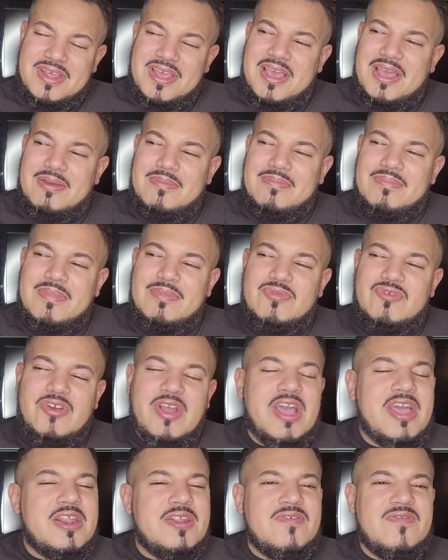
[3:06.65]
Like I'm
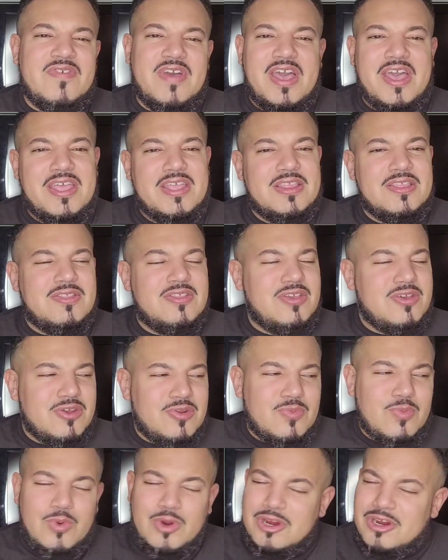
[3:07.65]
trying to find
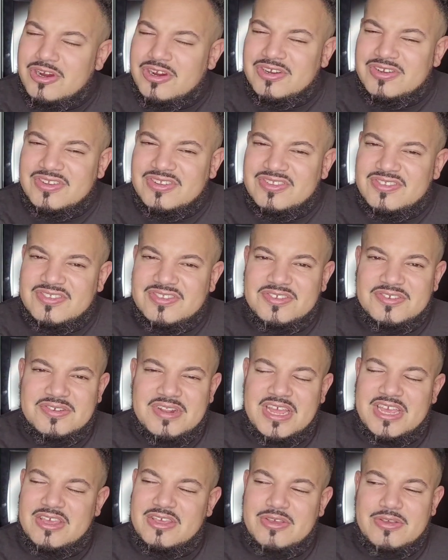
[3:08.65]
good words
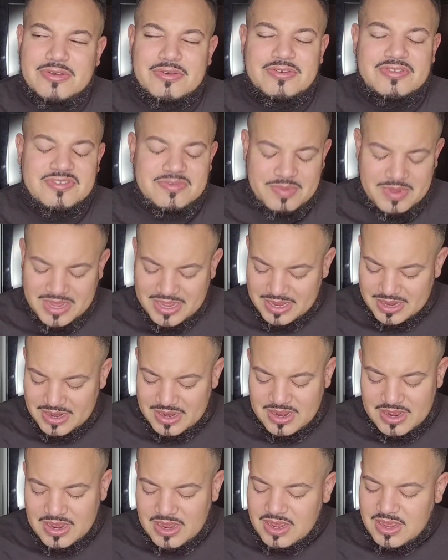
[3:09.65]
to like use, but